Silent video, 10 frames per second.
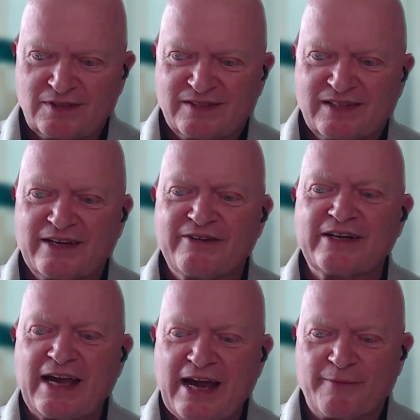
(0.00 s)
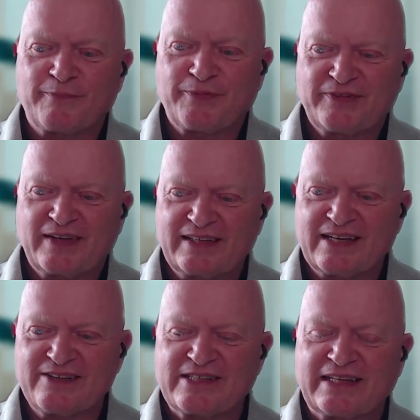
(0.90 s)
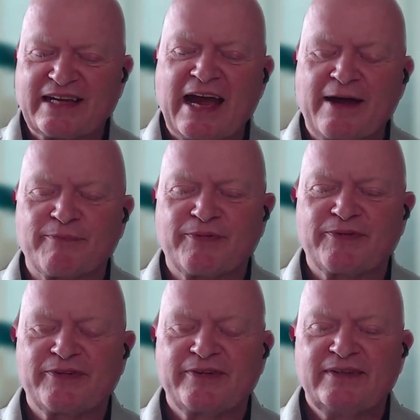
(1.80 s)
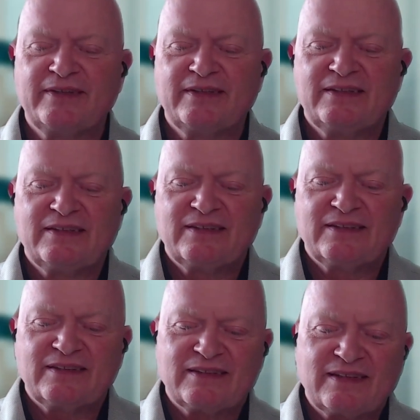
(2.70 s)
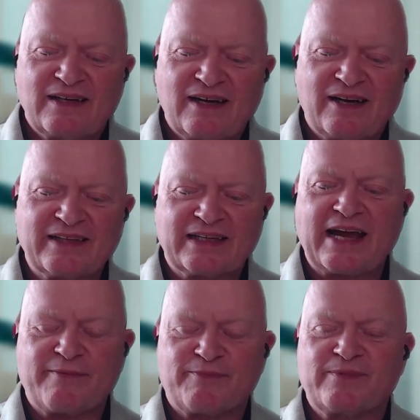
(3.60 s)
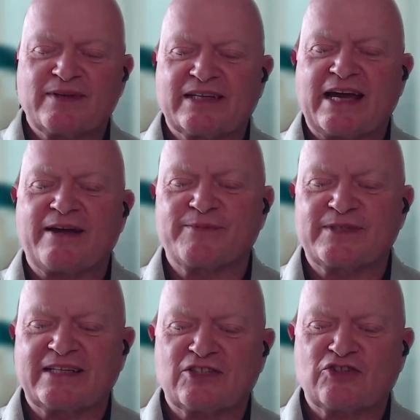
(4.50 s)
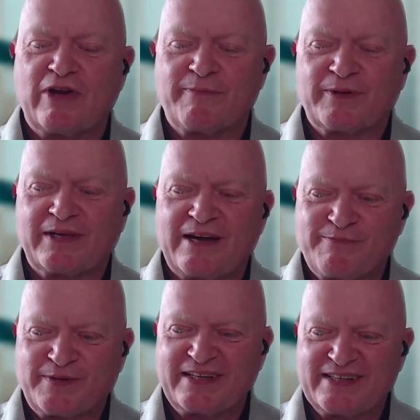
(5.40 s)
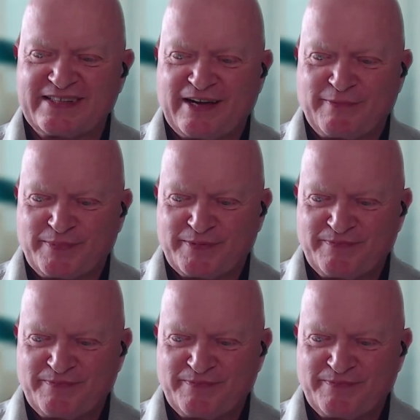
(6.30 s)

There are gaps. And those gaps are the gaps that trip companies up.